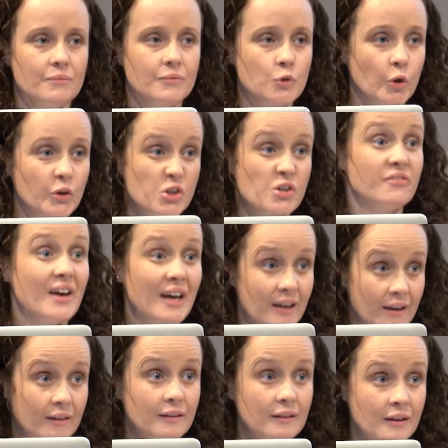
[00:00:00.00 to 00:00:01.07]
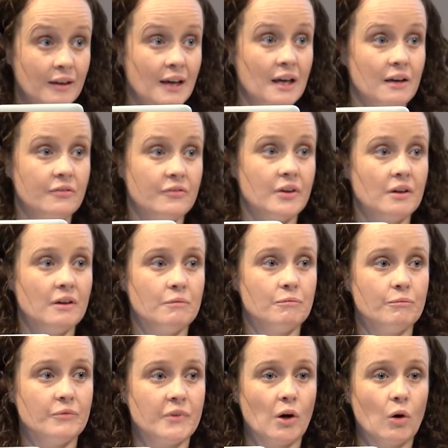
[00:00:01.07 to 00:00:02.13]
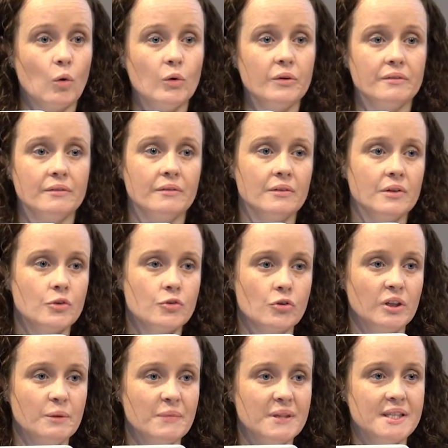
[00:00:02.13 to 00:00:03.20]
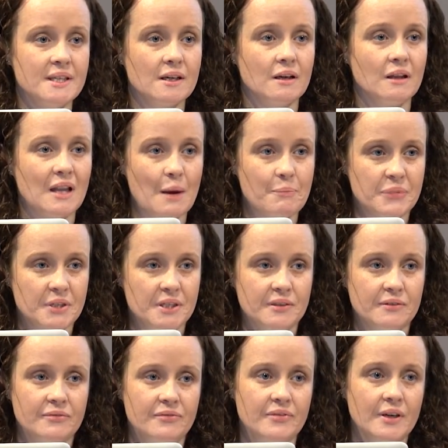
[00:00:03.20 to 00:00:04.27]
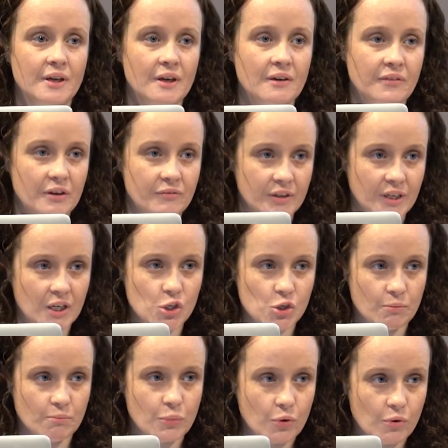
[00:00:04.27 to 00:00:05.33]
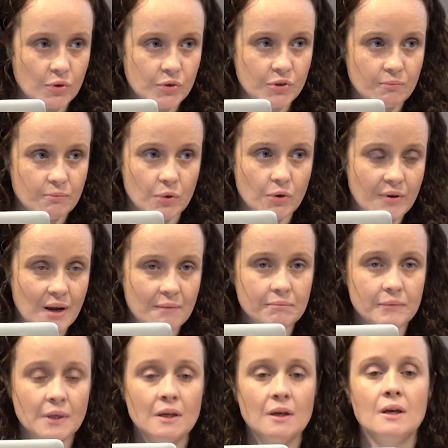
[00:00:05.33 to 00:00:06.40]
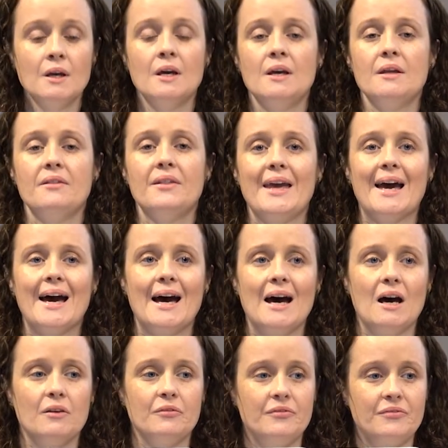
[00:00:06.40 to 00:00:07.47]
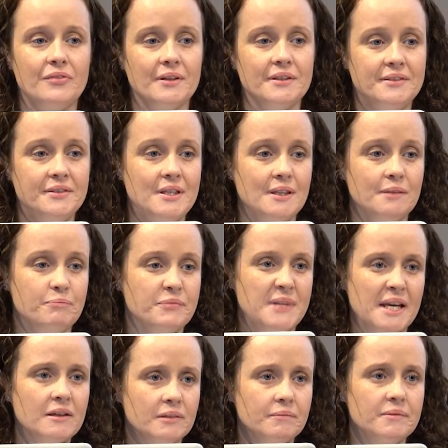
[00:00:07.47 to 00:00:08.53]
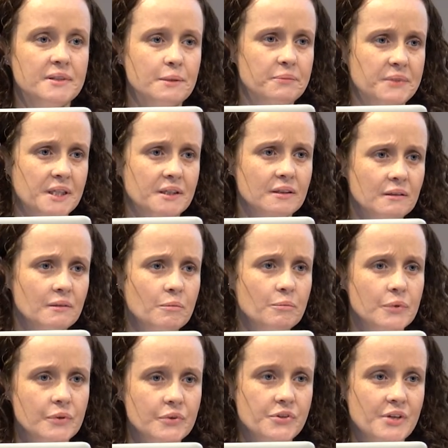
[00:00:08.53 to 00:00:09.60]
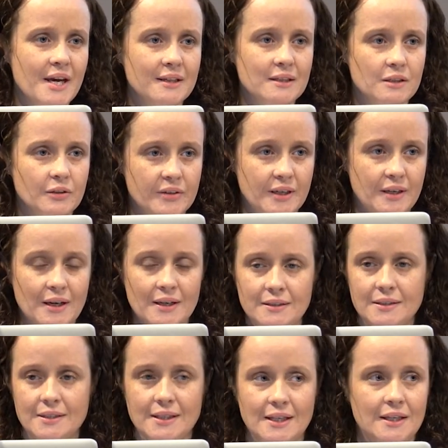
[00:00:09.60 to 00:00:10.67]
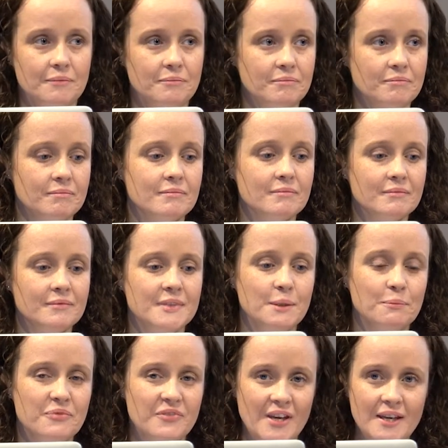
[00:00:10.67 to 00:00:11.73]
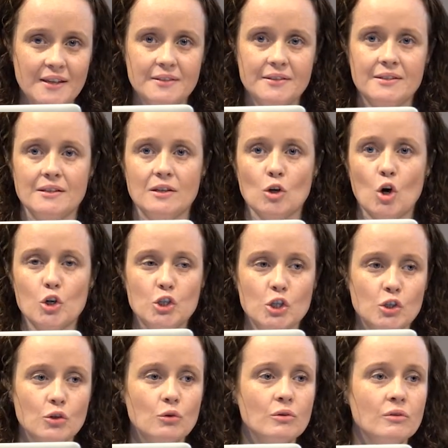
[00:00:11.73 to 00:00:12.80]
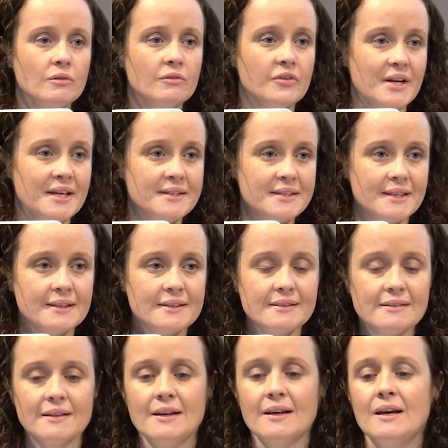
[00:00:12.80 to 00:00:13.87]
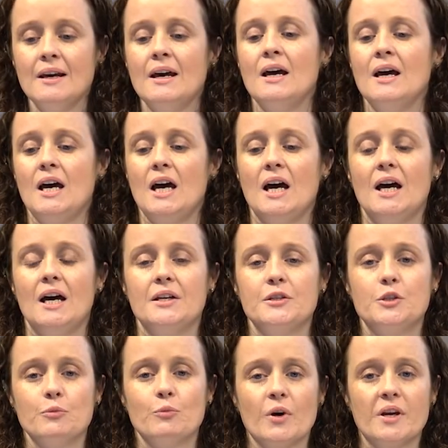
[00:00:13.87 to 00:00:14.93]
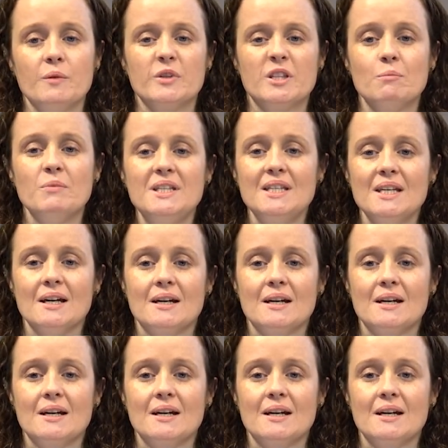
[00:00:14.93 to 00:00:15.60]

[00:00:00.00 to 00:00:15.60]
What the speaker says: Deutsche Welle, have their own truly media collaborative verification program. They have a deep digger project looking at deep fakes and audio forensics, and working with the Media